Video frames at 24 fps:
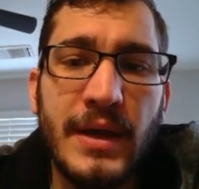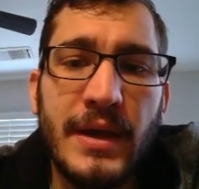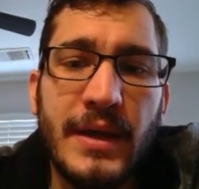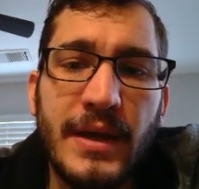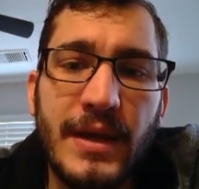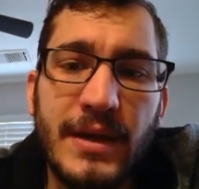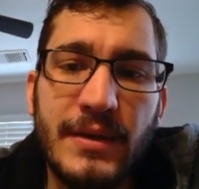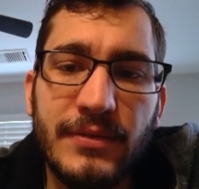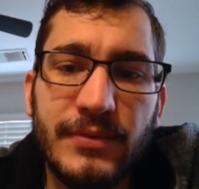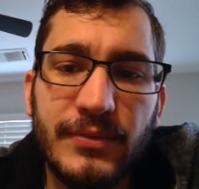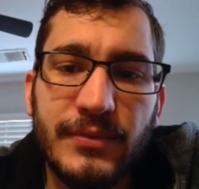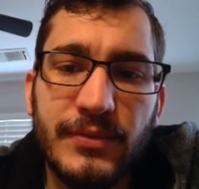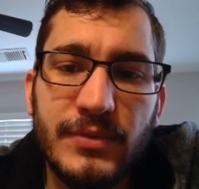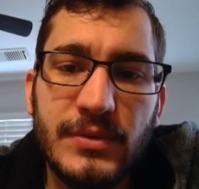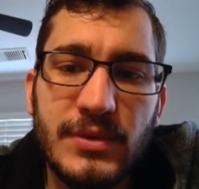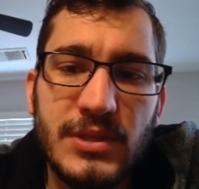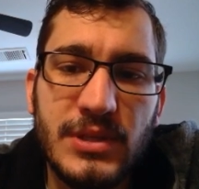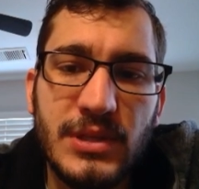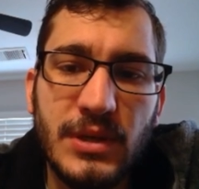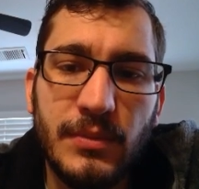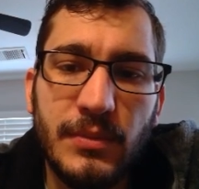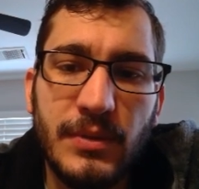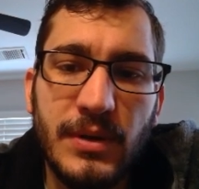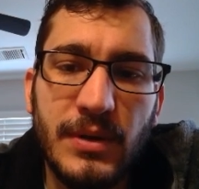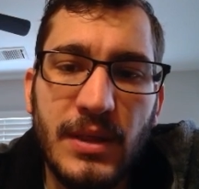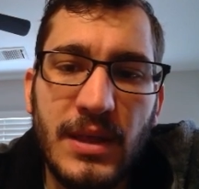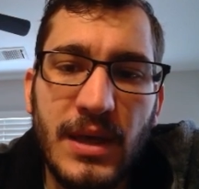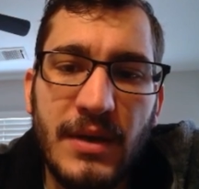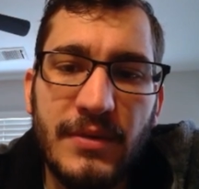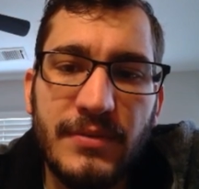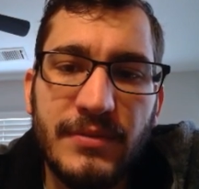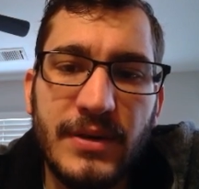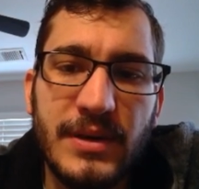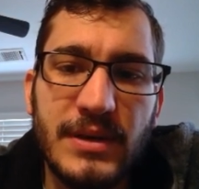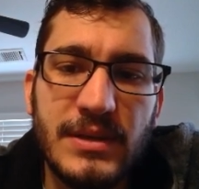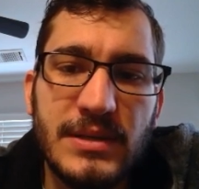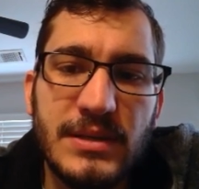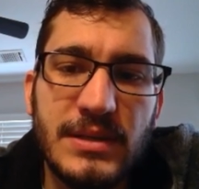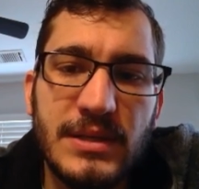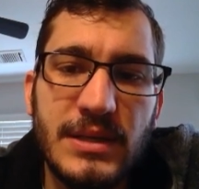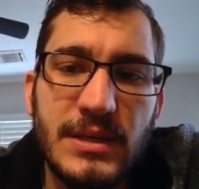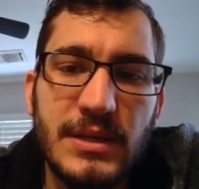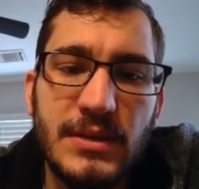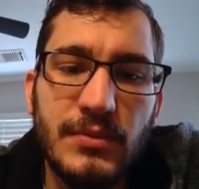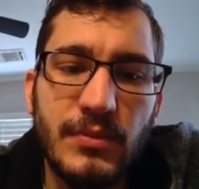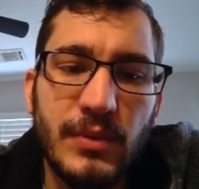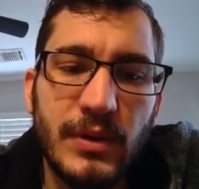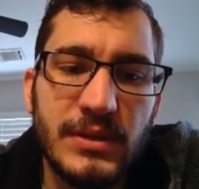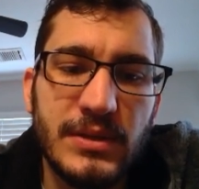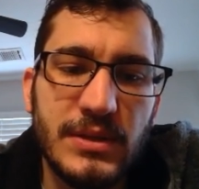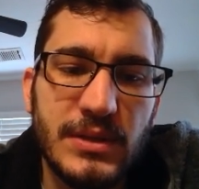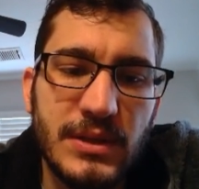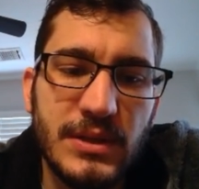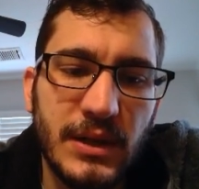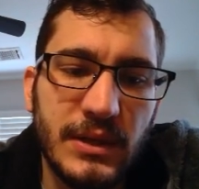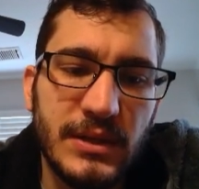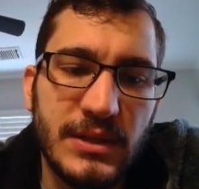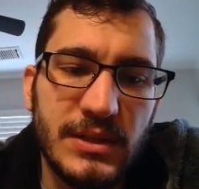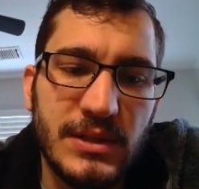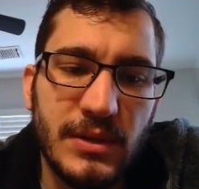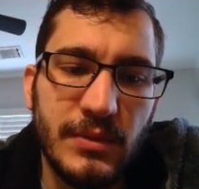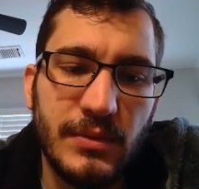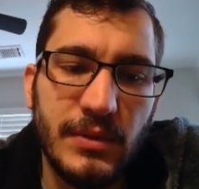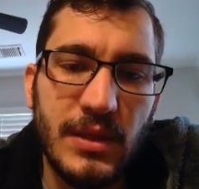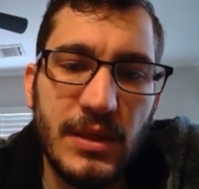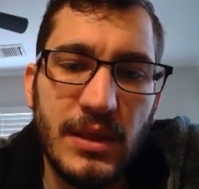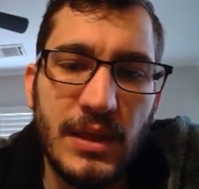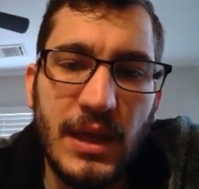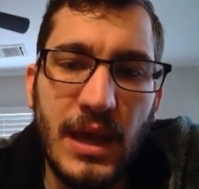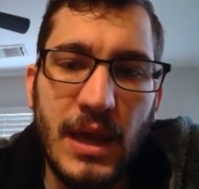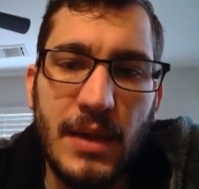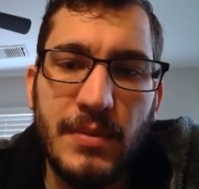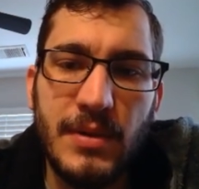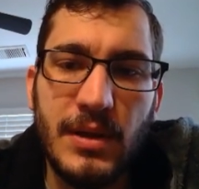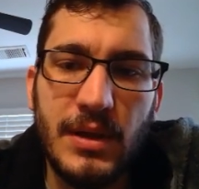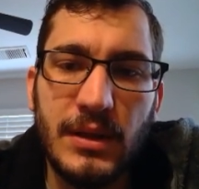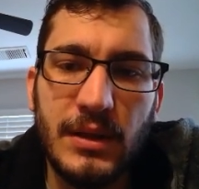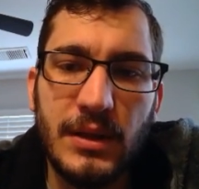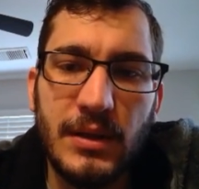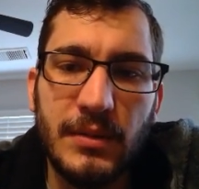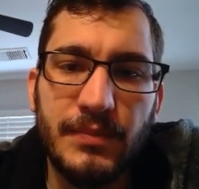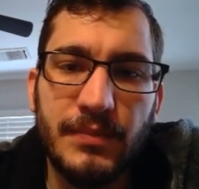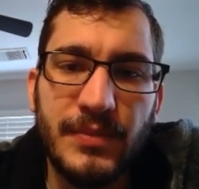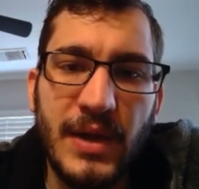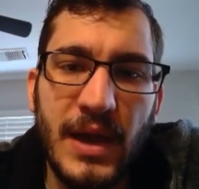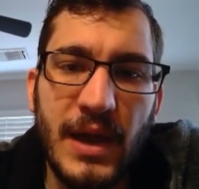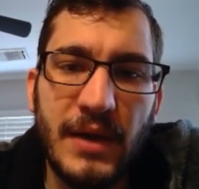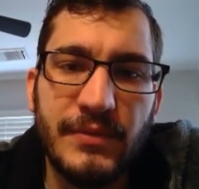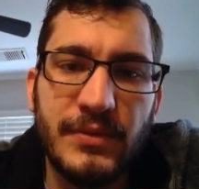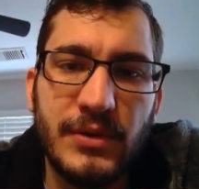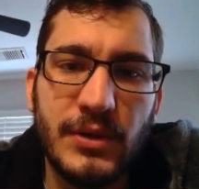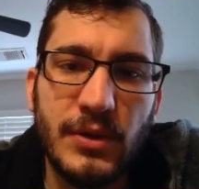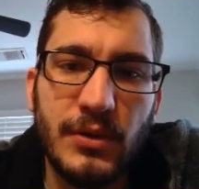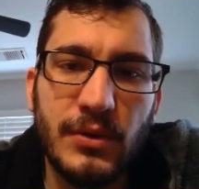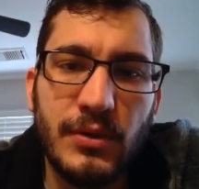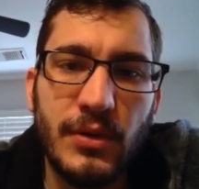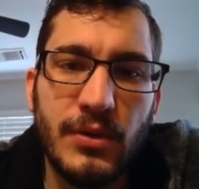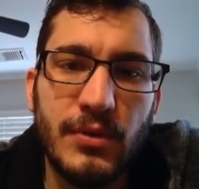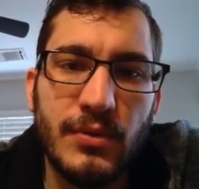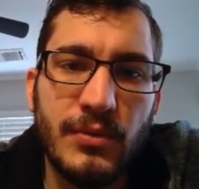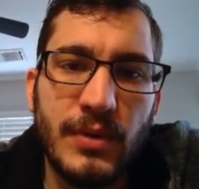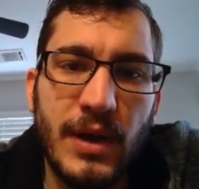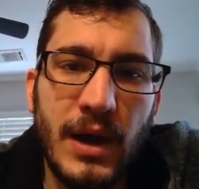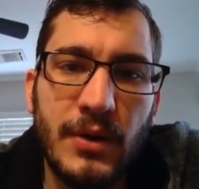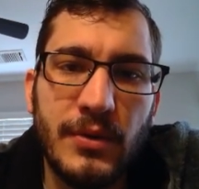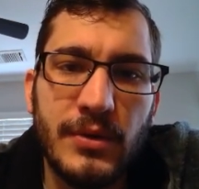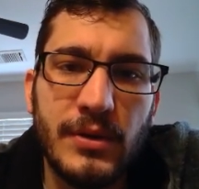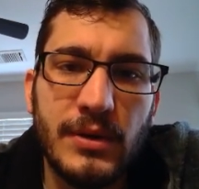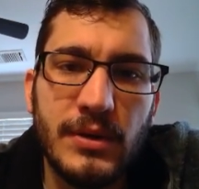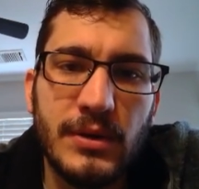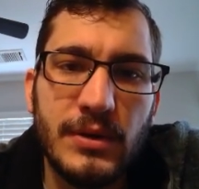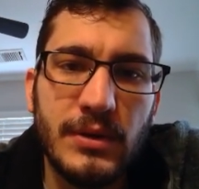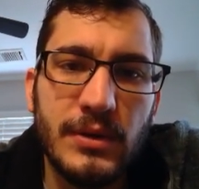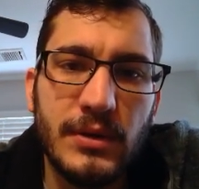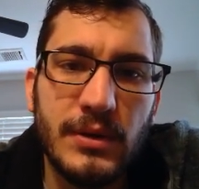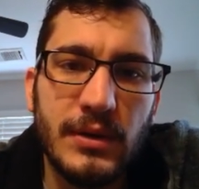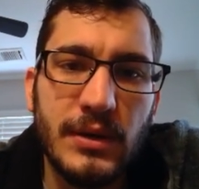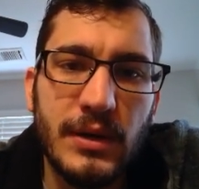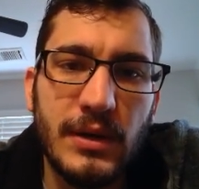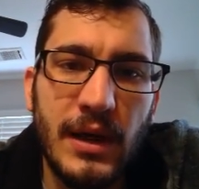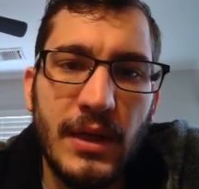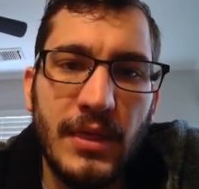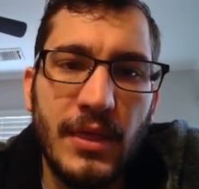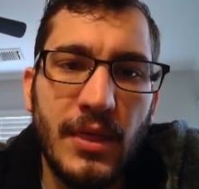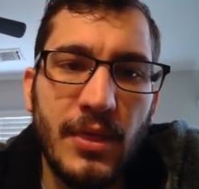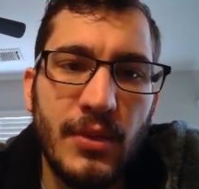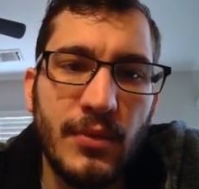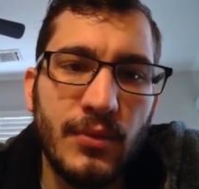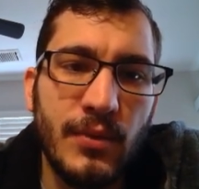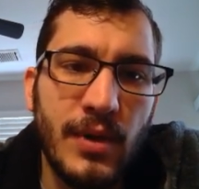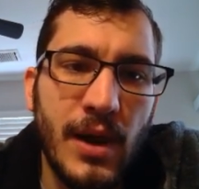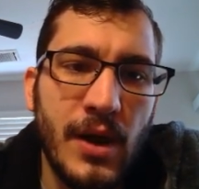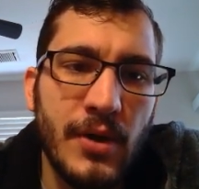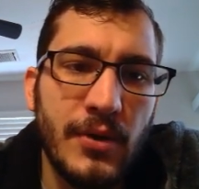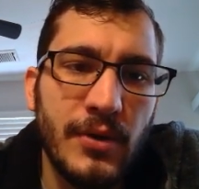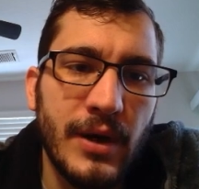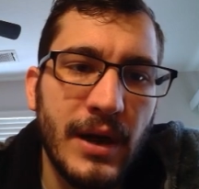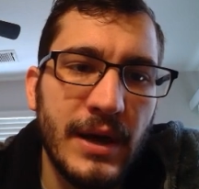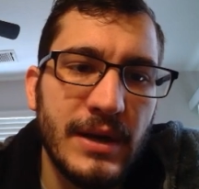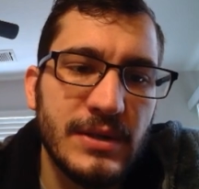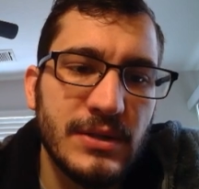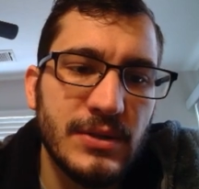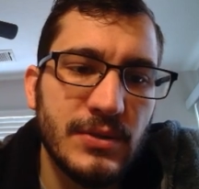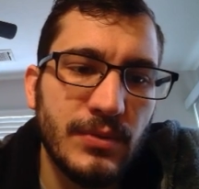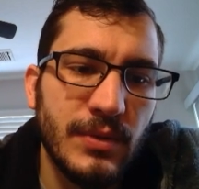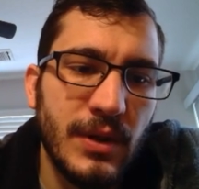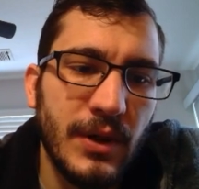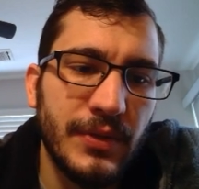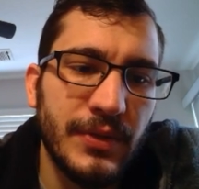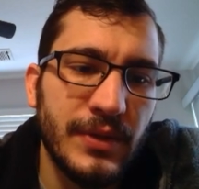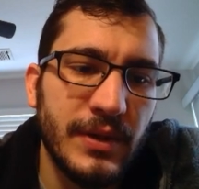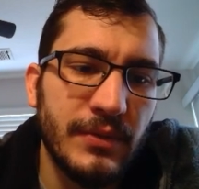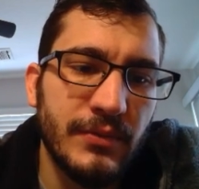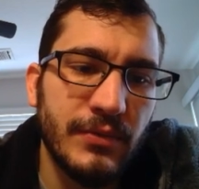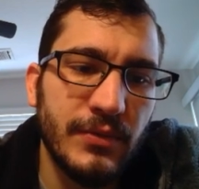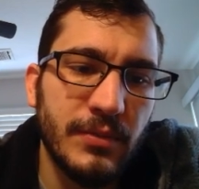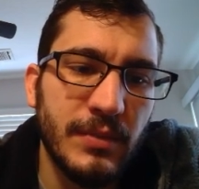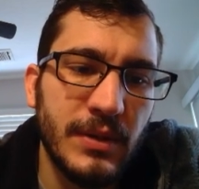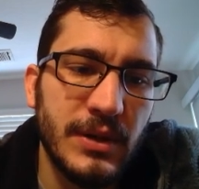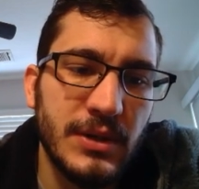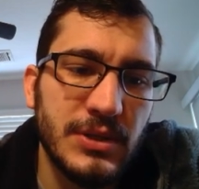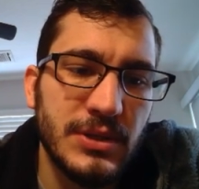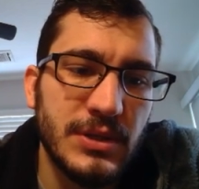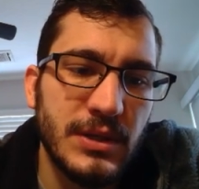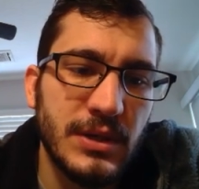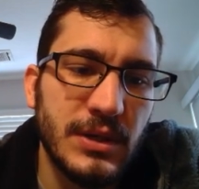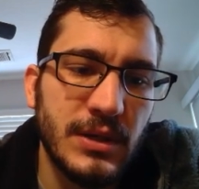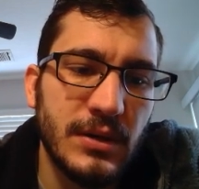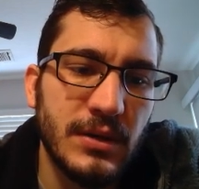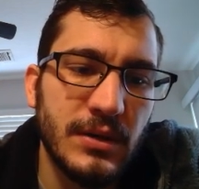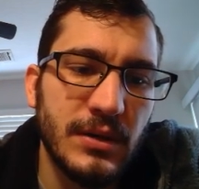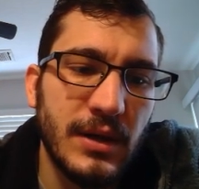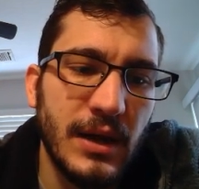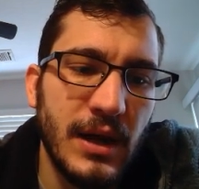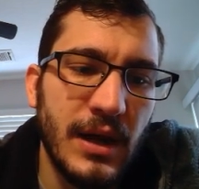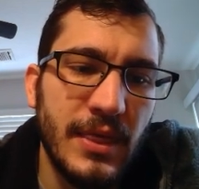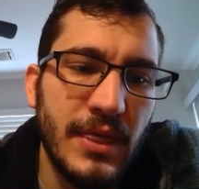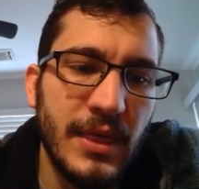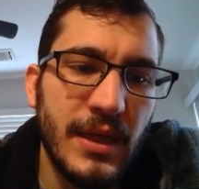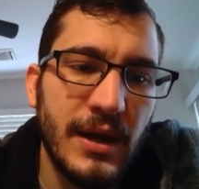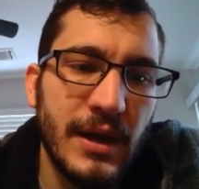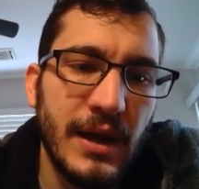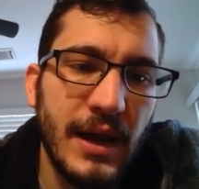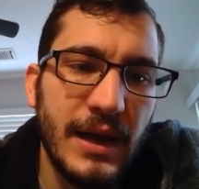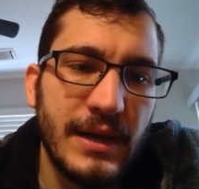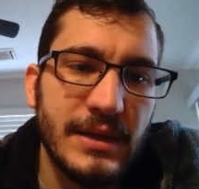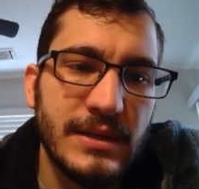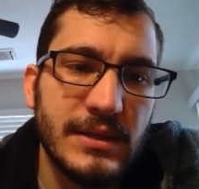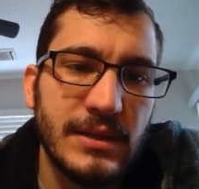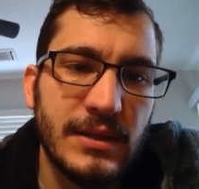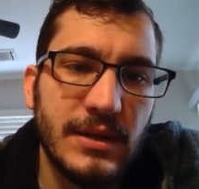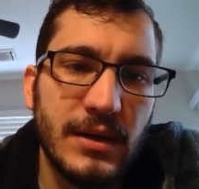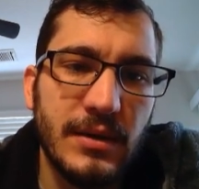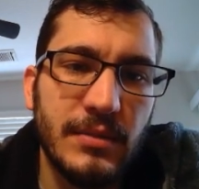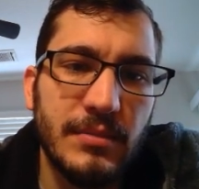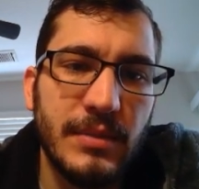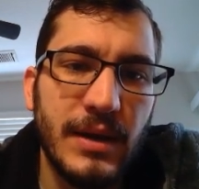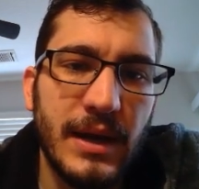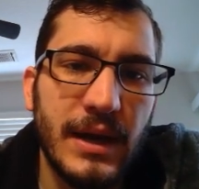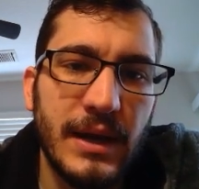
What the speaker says: If someone in the FAC wants to talk to someone in the gaming club, they have to go to the router, and then the router has to route the information here, and then it has to come